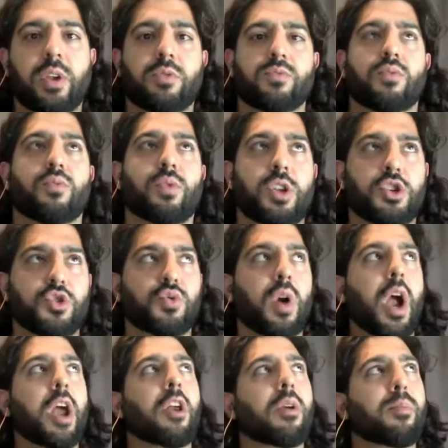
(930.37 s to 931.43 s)
we tried
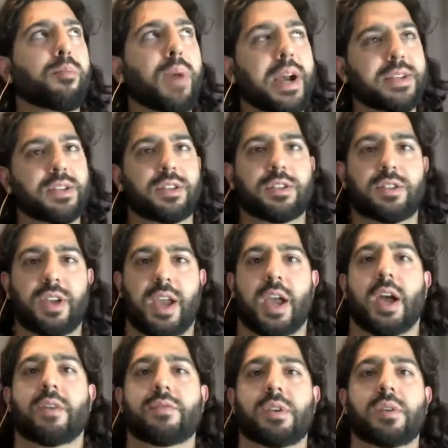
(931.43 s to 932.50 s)
our best to have
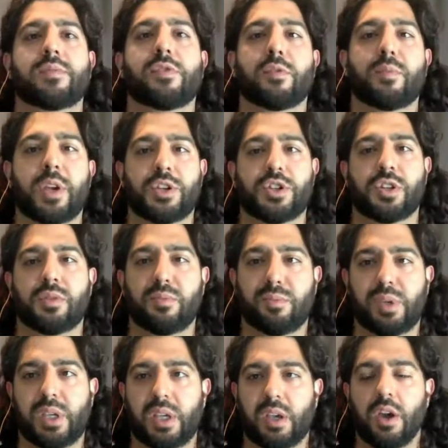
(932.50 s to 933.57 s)
the information
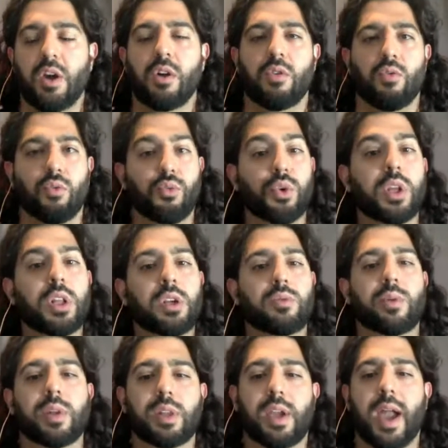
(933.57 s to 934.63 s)
be really,
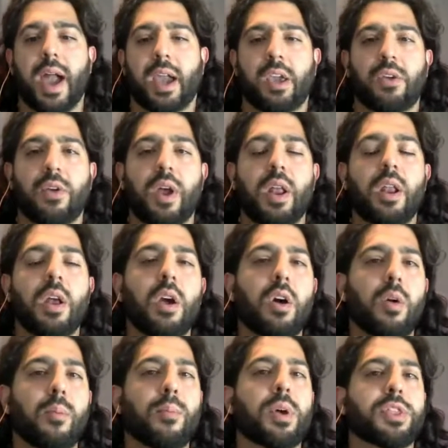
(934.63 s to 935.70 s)
really accurate,
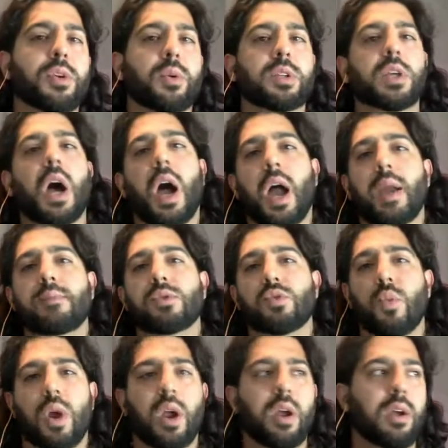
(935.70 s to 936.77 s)
but there were times
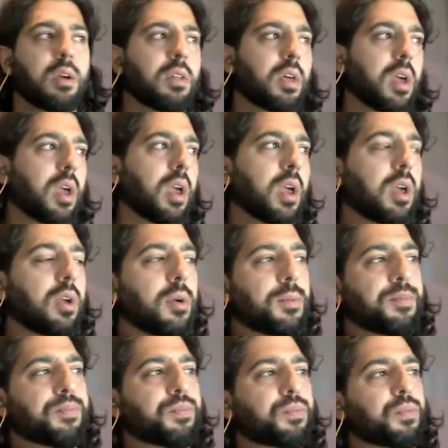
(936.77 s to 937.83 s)
where, like,
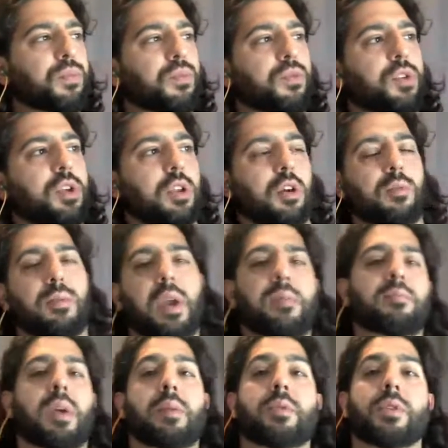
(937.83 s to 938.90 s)

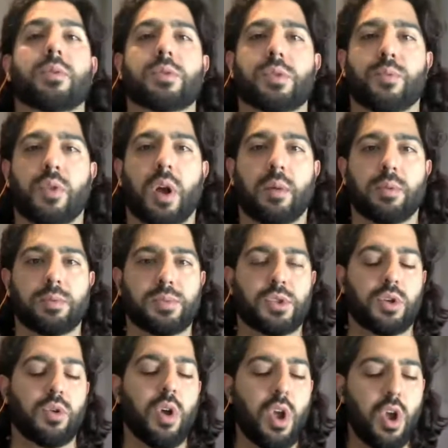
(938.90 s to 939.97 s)
maybe there was a problem.
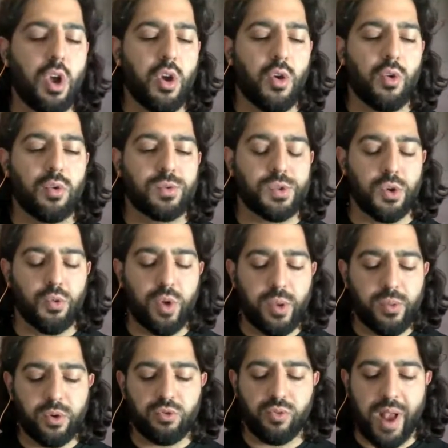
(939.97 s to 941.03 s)
So we would
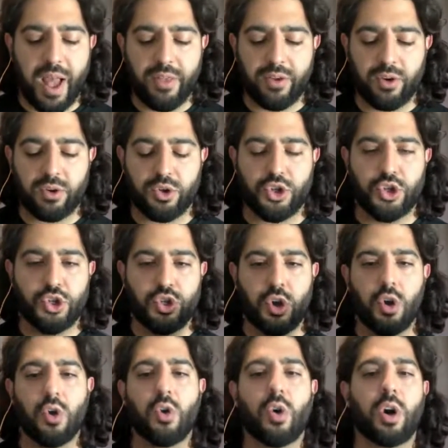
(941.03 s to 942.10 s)
rather
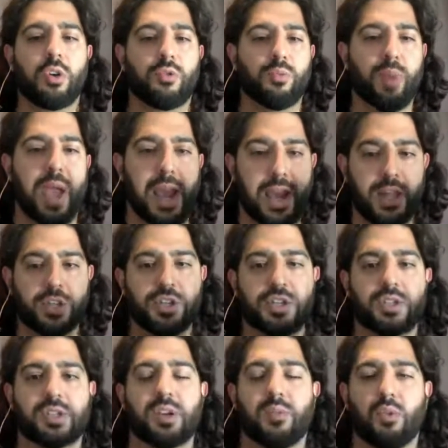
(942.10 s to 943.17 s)
show a page to
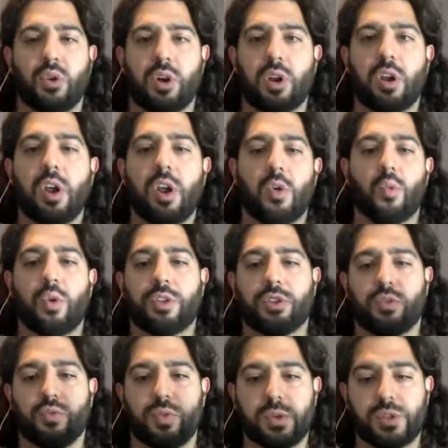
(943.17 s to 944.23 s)
someone with a
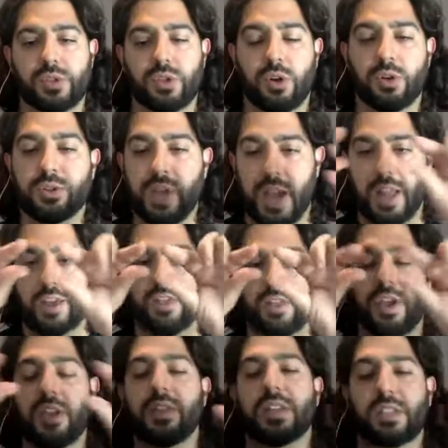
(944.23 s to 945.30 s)
result and a thing
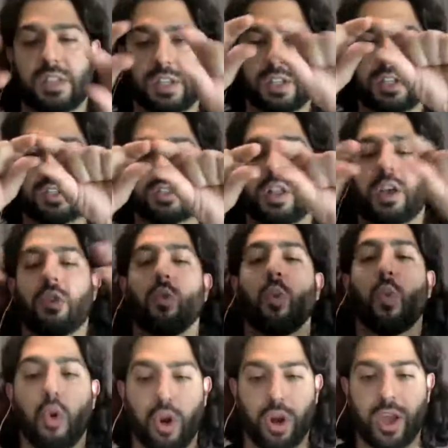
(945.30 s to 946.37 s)
that says, like,
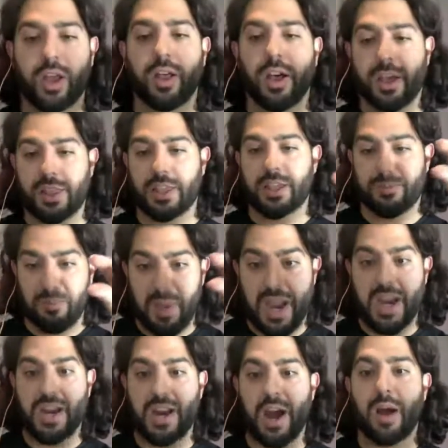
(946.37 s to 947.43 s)
warning, like, this may
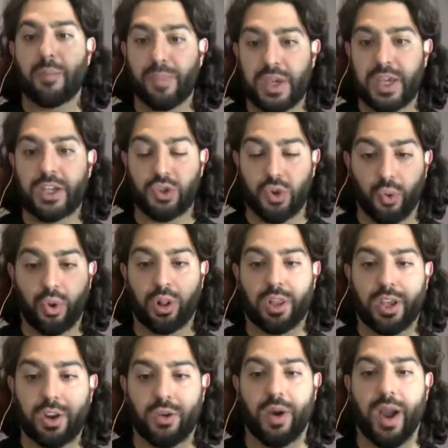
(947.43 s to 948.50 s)
not be totally
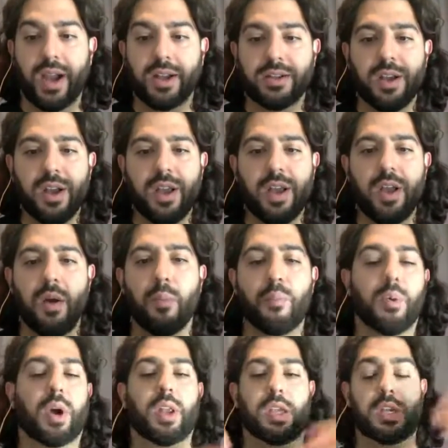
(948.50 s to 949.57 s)
correct,
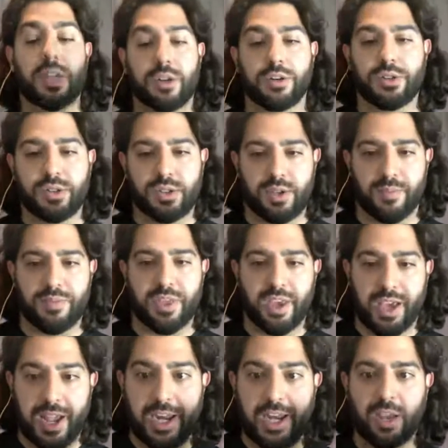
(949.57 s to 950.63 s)
but here's something
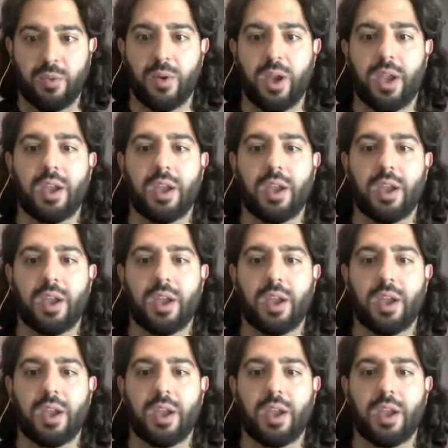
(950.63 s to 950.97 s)
anyway.